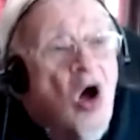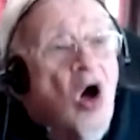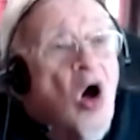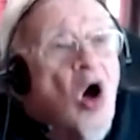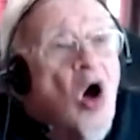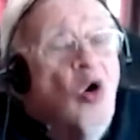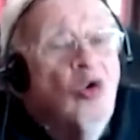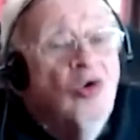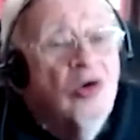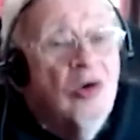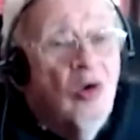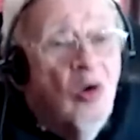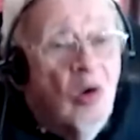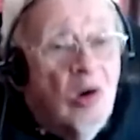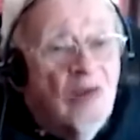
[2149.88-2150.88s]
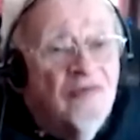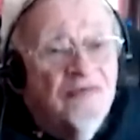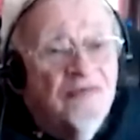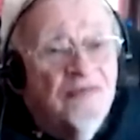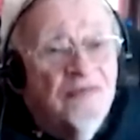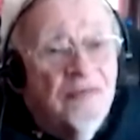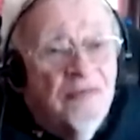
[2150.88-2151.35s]
owned all of
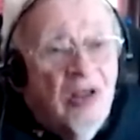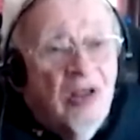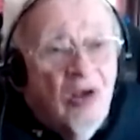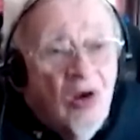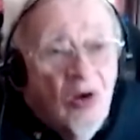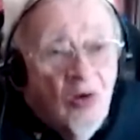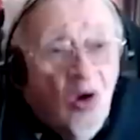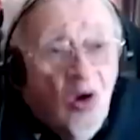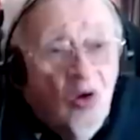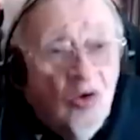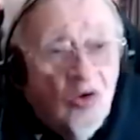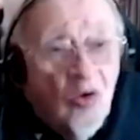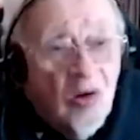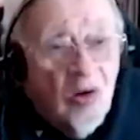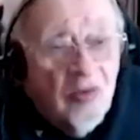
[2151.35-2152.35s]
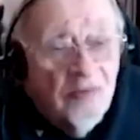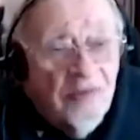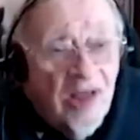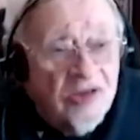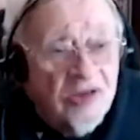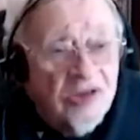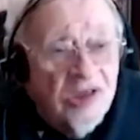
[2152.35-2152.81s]

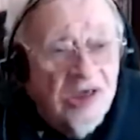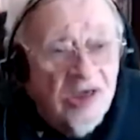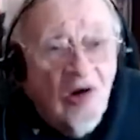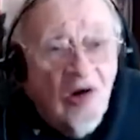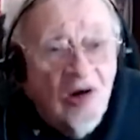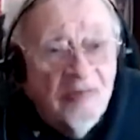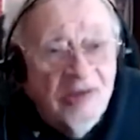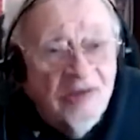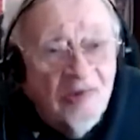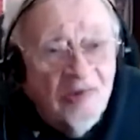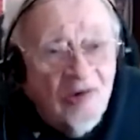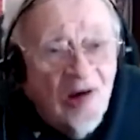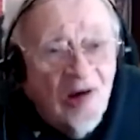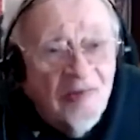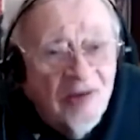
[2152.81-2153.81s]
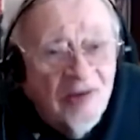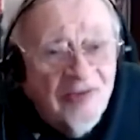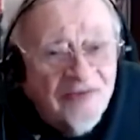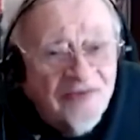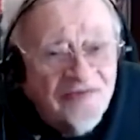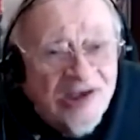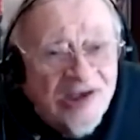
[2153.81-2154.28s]
boxing
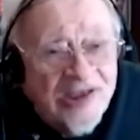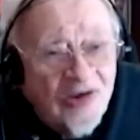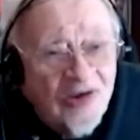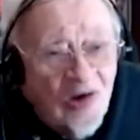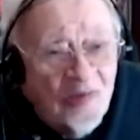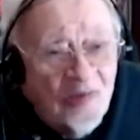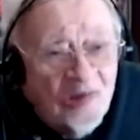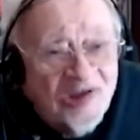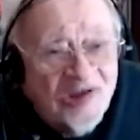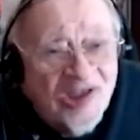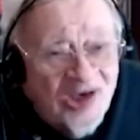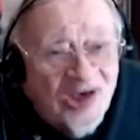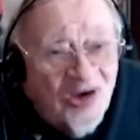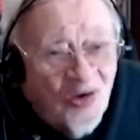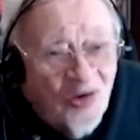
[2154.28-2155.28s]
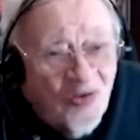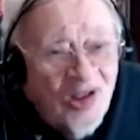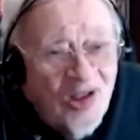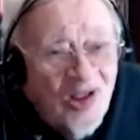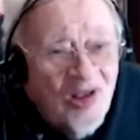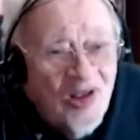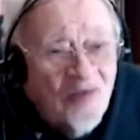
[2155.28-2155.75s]
that Frankie Carbo didn't know,
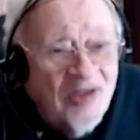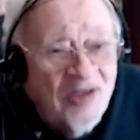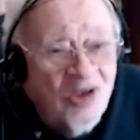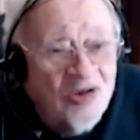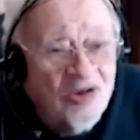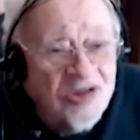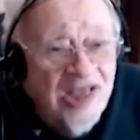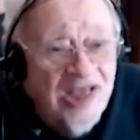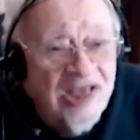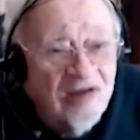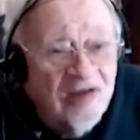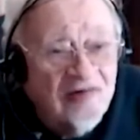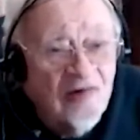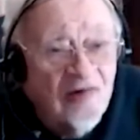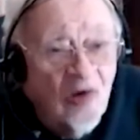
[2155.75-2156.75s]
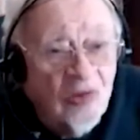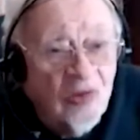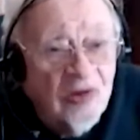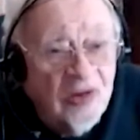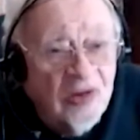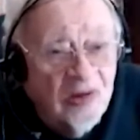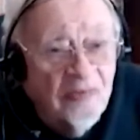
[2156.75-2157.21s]
because they controlled
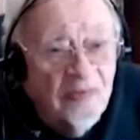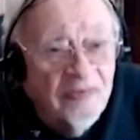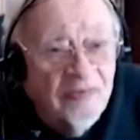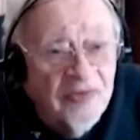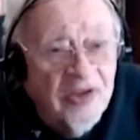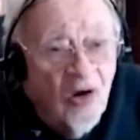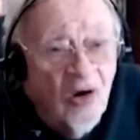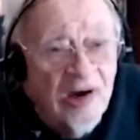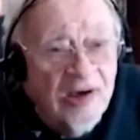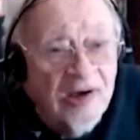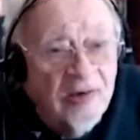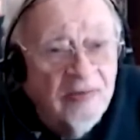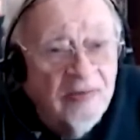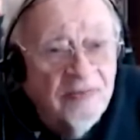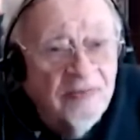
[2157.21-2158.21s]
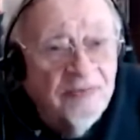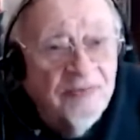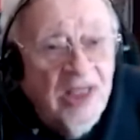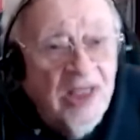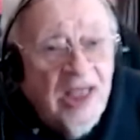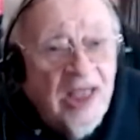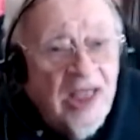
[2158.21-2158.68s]
the garden.
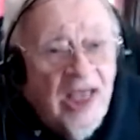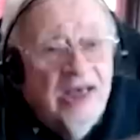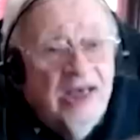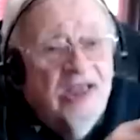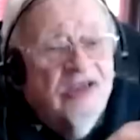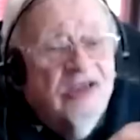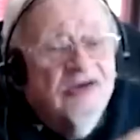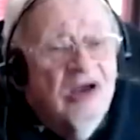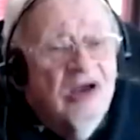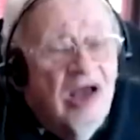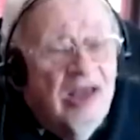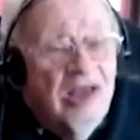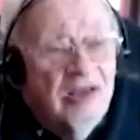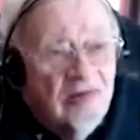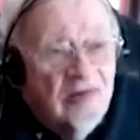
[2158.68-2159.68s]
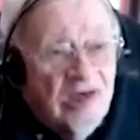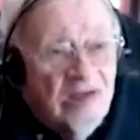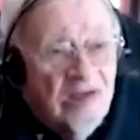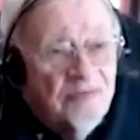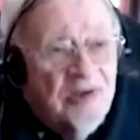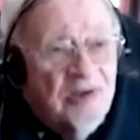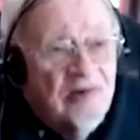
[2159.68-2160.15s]
And each guy during
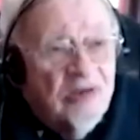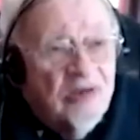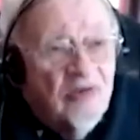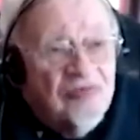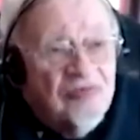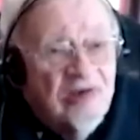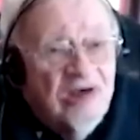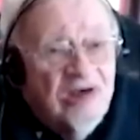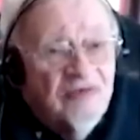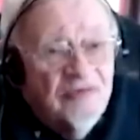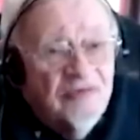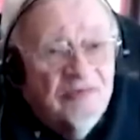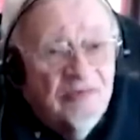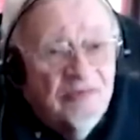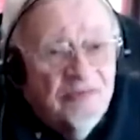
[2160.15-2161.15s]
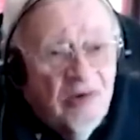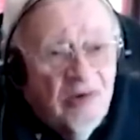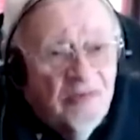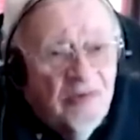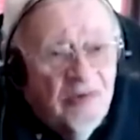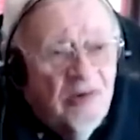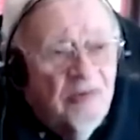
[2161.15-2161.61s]
that period, there were three different
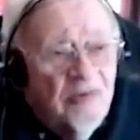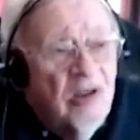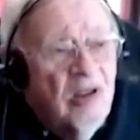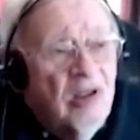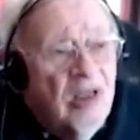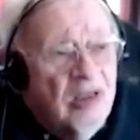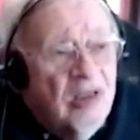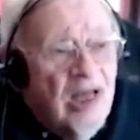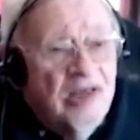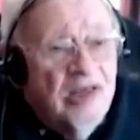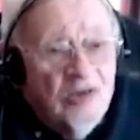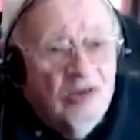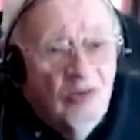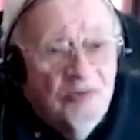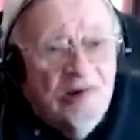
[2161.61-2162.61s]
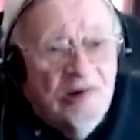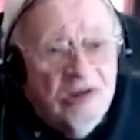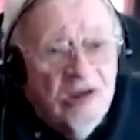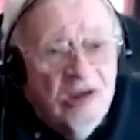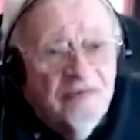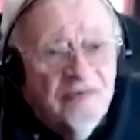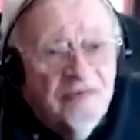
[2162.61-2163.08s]
guys that were
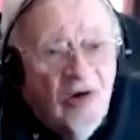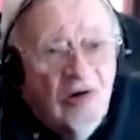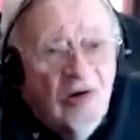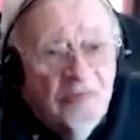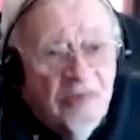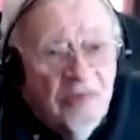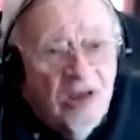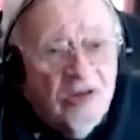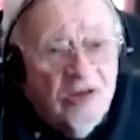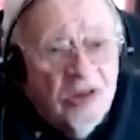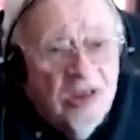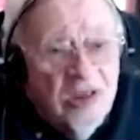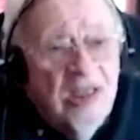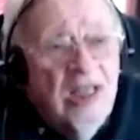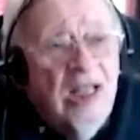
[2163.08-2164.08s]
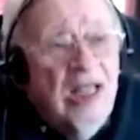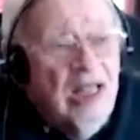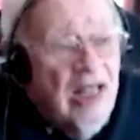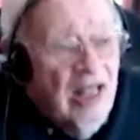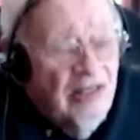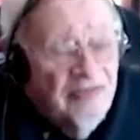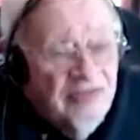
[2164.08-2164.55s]
president of garden boxing,
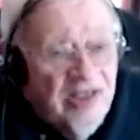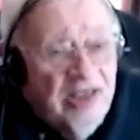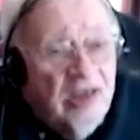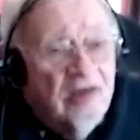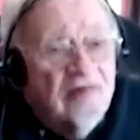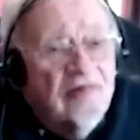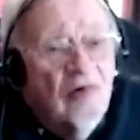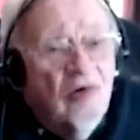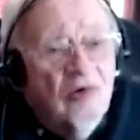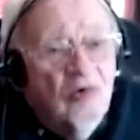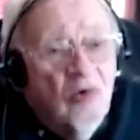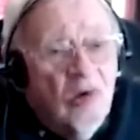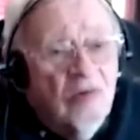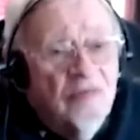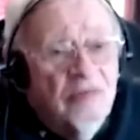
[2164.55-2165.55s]
and they controlled all of